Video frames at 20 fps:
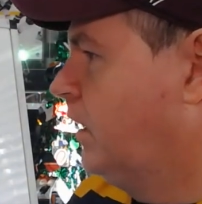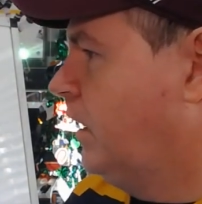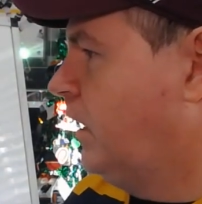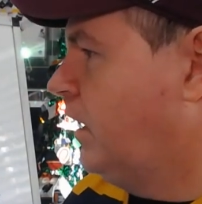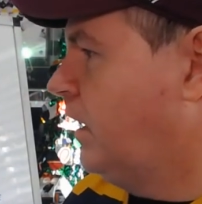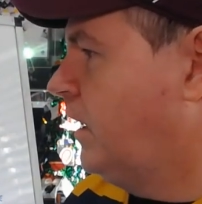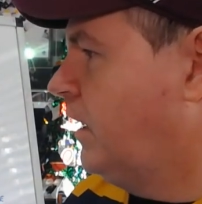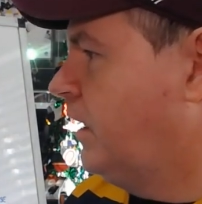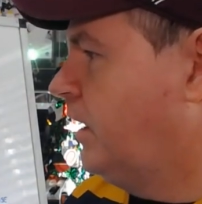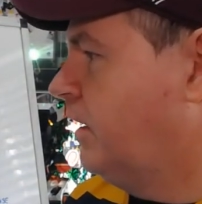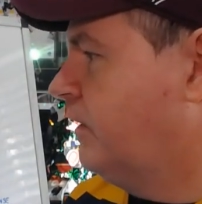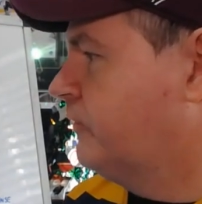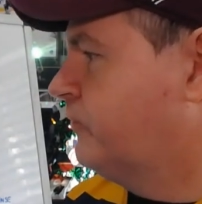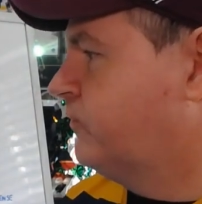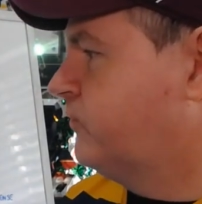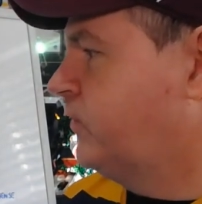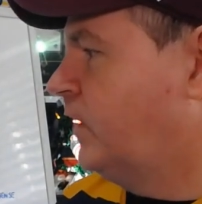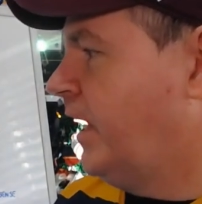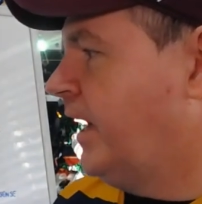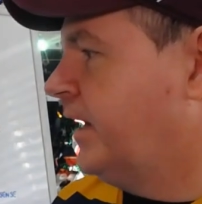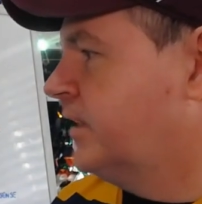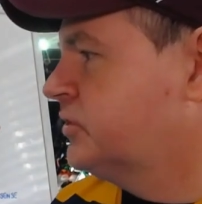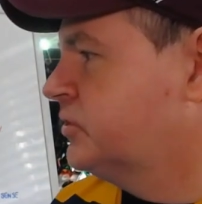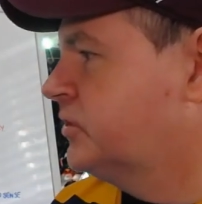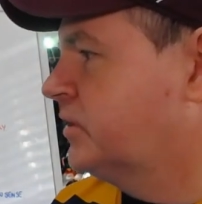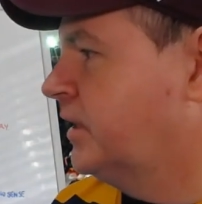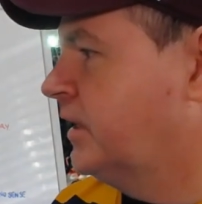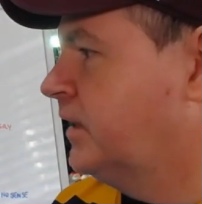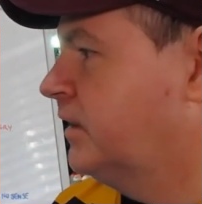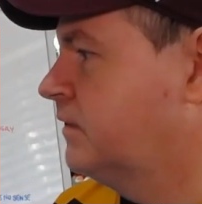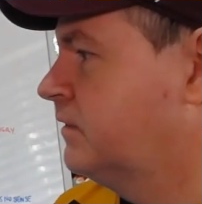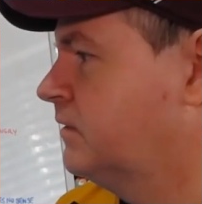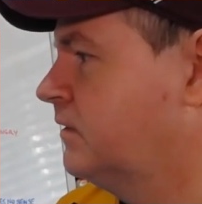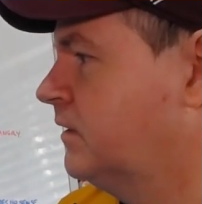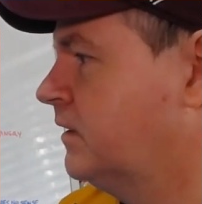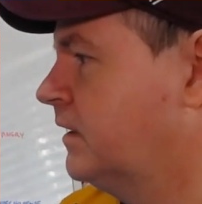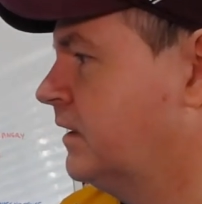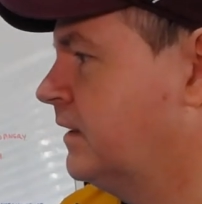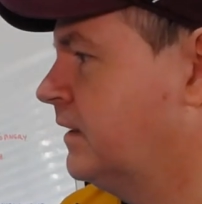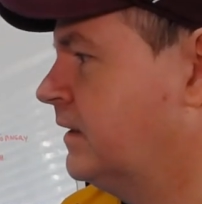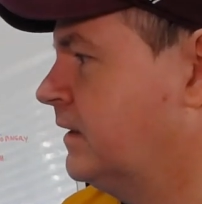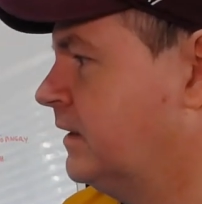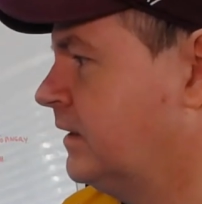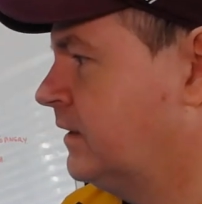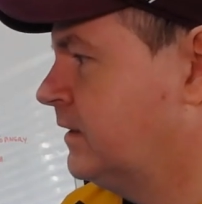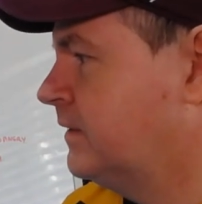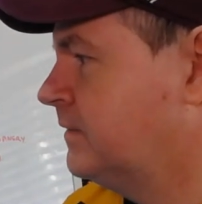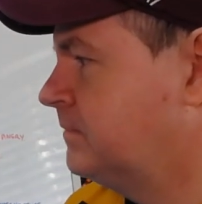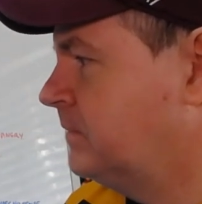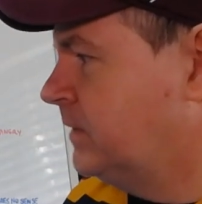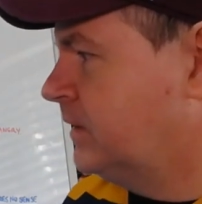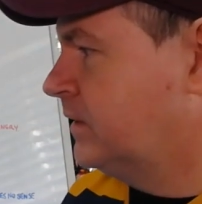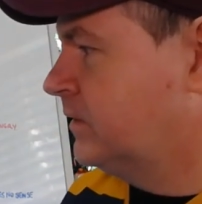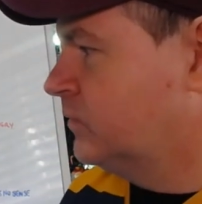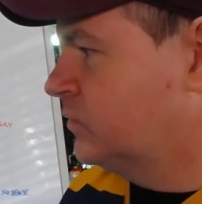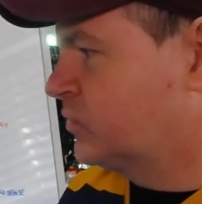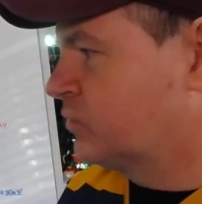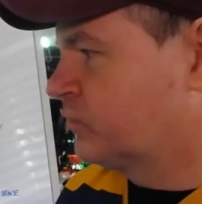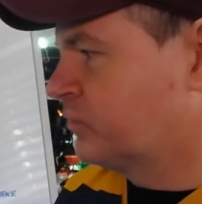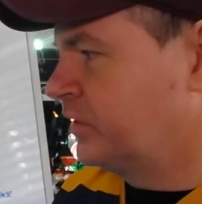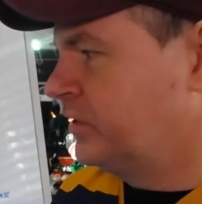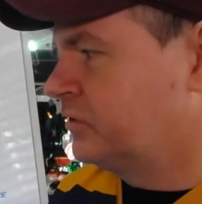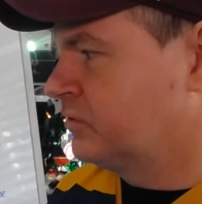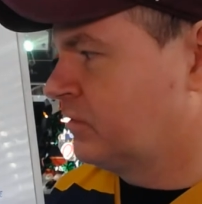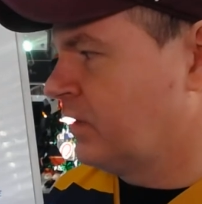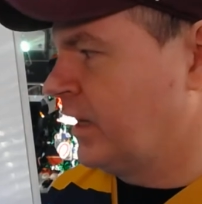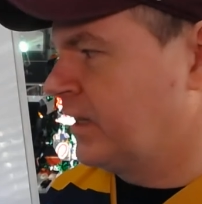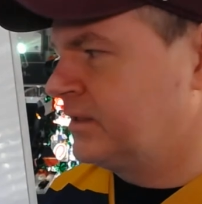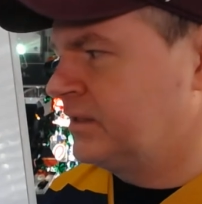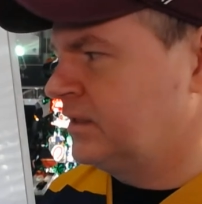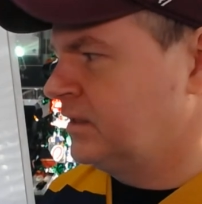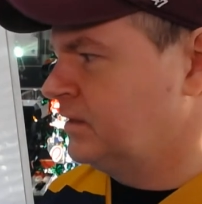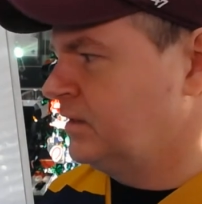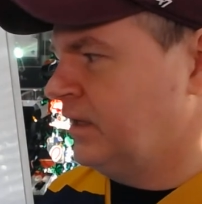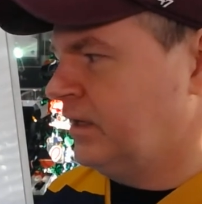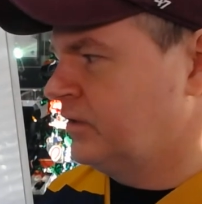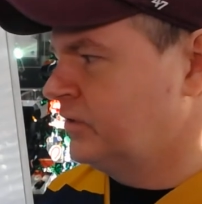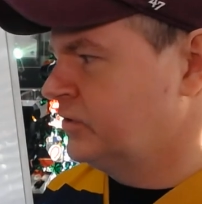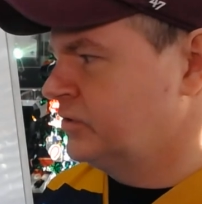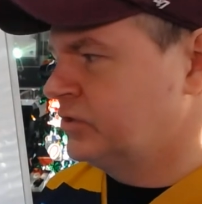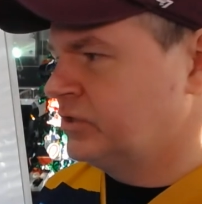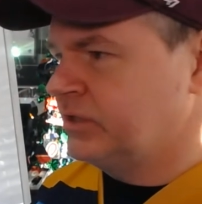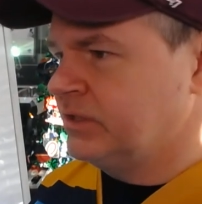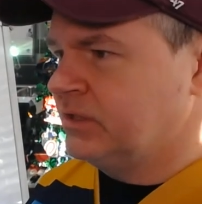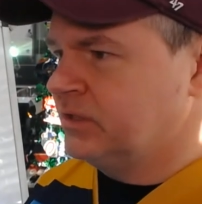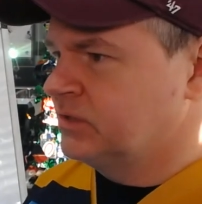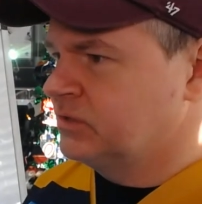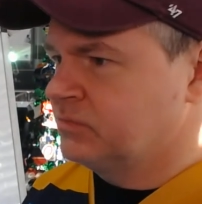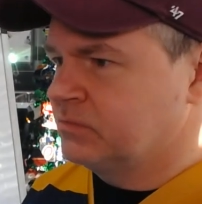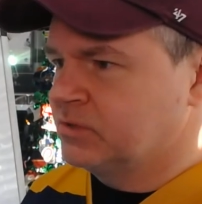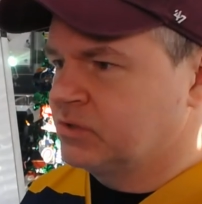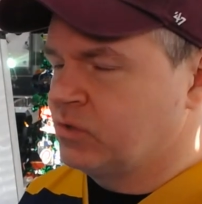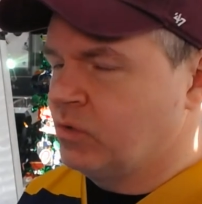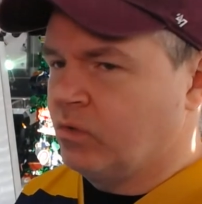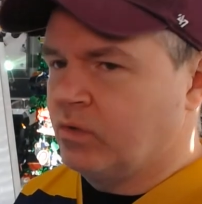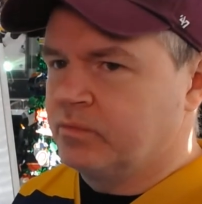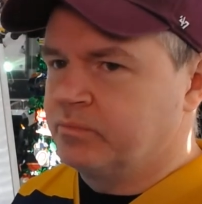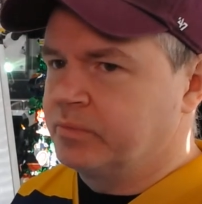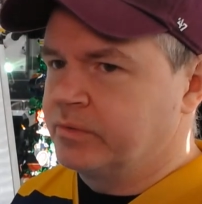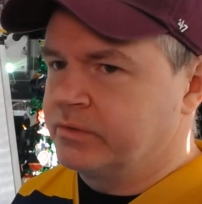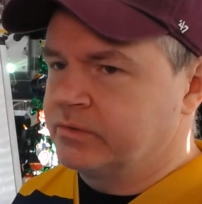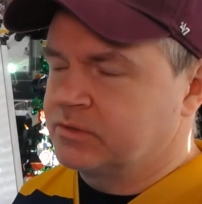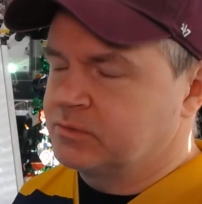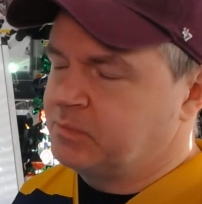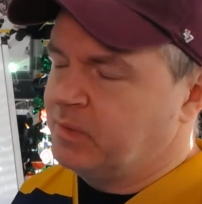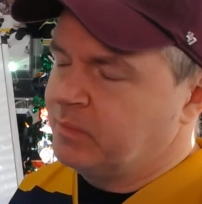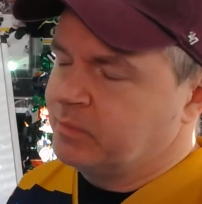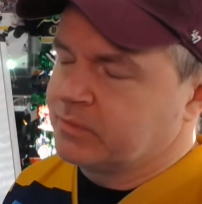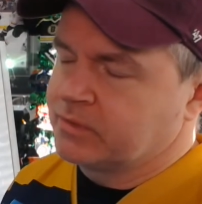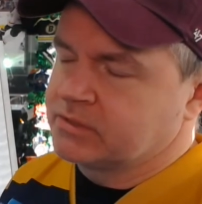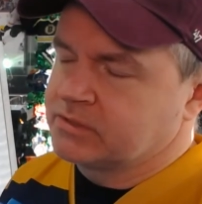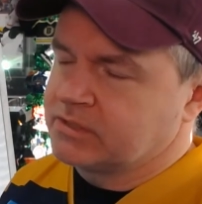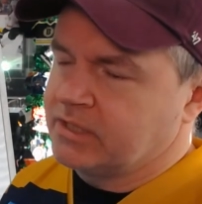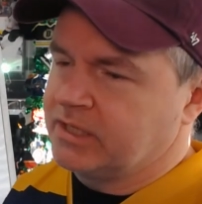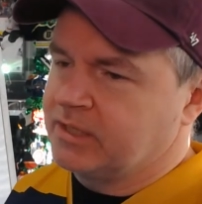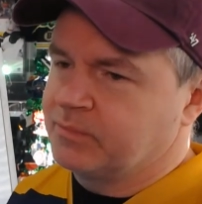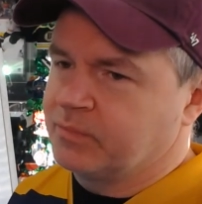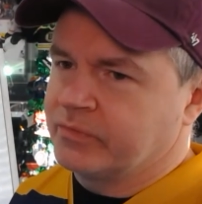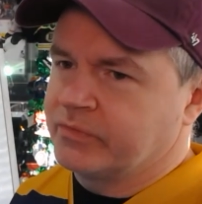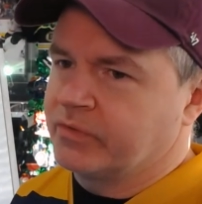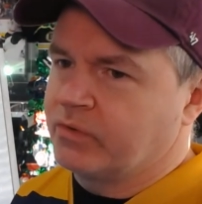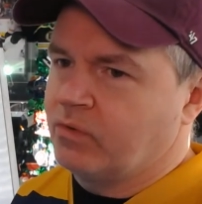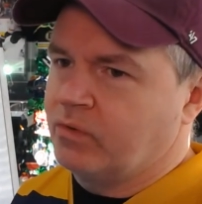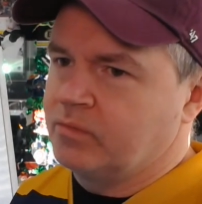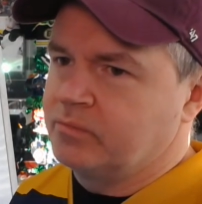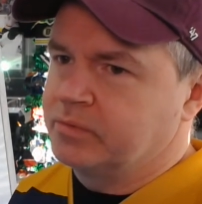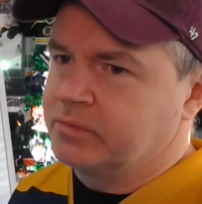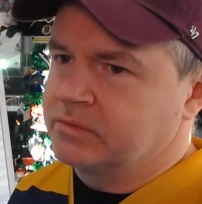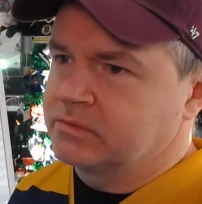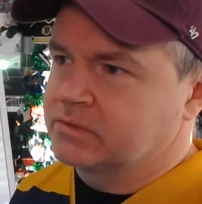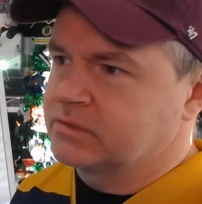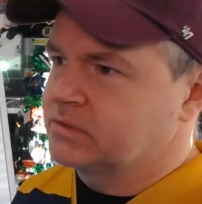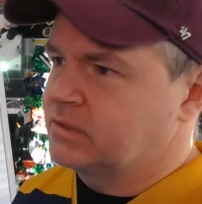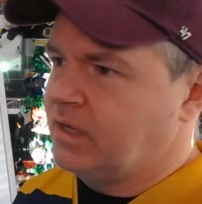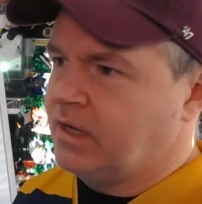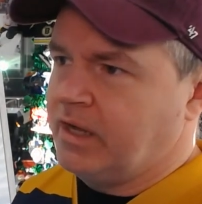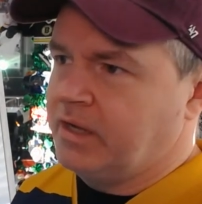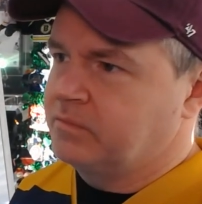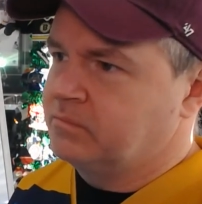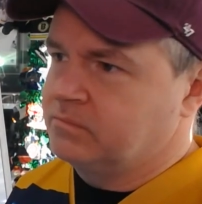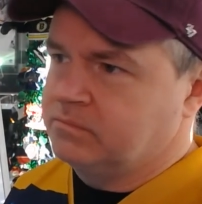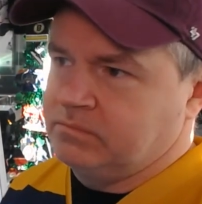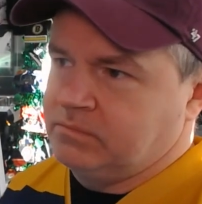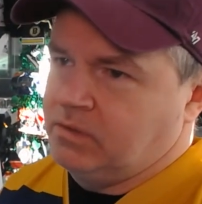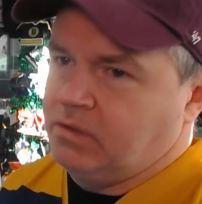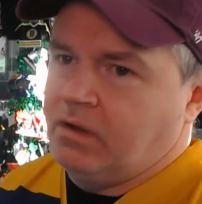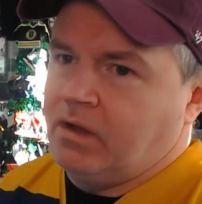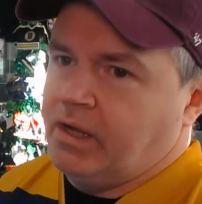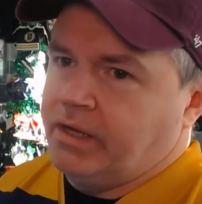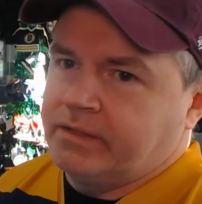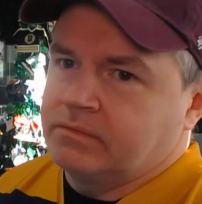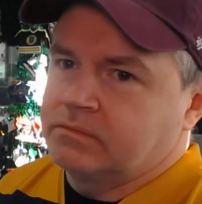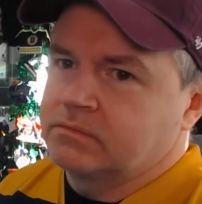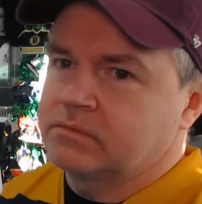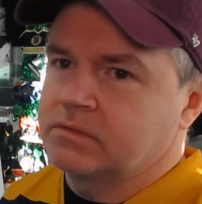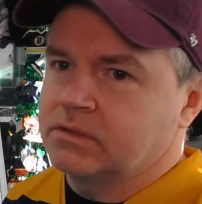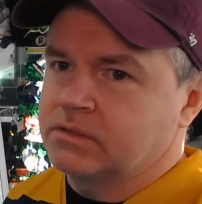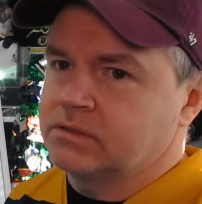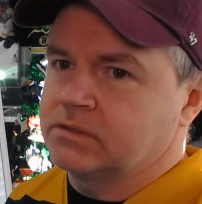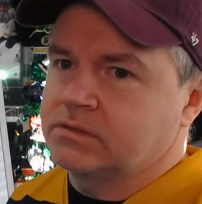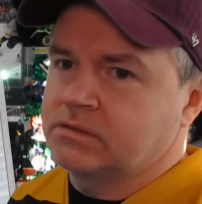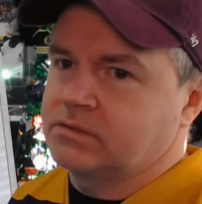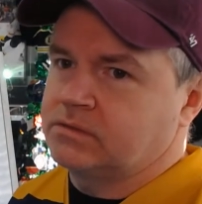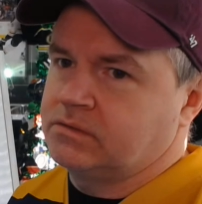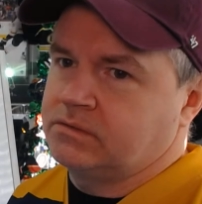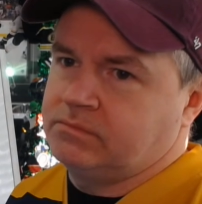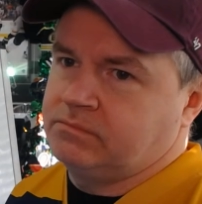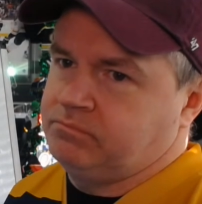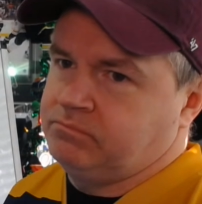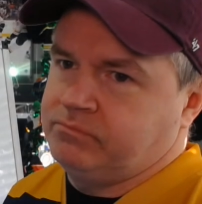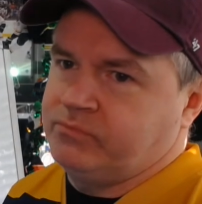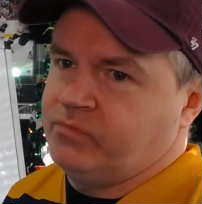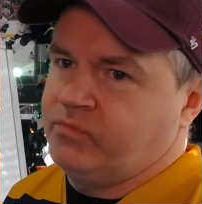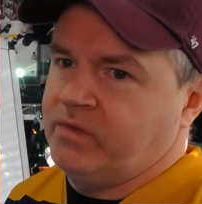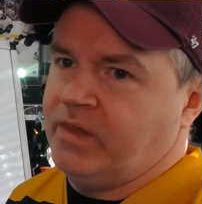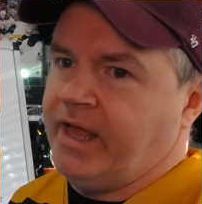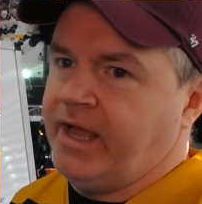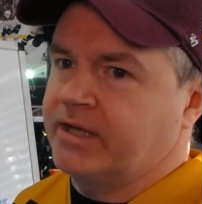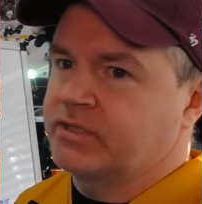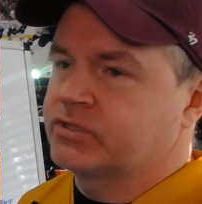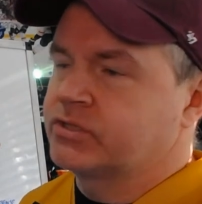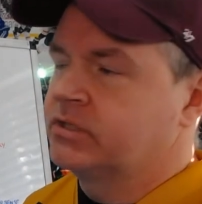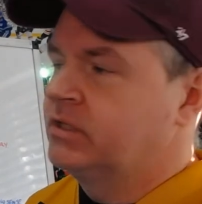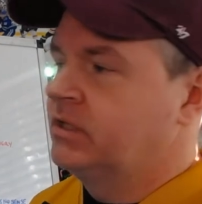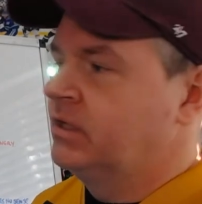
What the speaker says: Flash then was redirecting energy into his gold boots. People are excited about the gold boots. I'm not, because Flash.